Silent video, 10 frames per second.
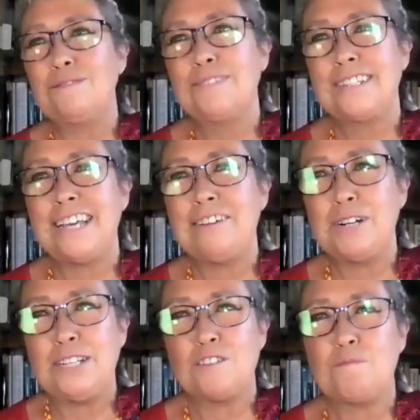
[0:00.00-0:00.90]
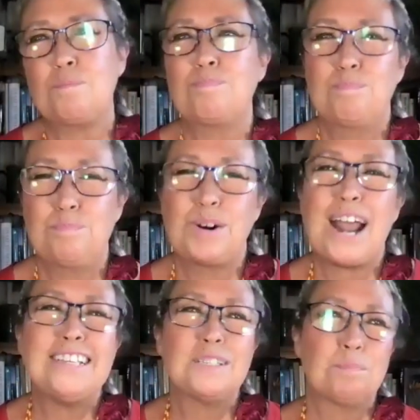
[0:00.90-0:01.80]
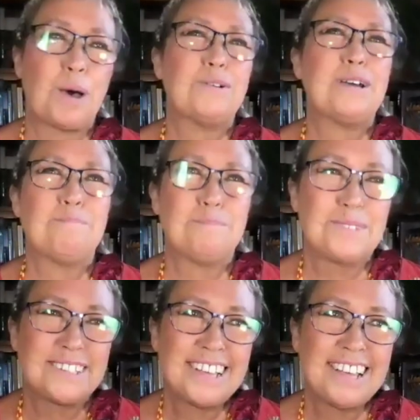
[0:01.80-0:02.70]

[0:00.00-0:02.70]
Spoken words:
series of praise poems,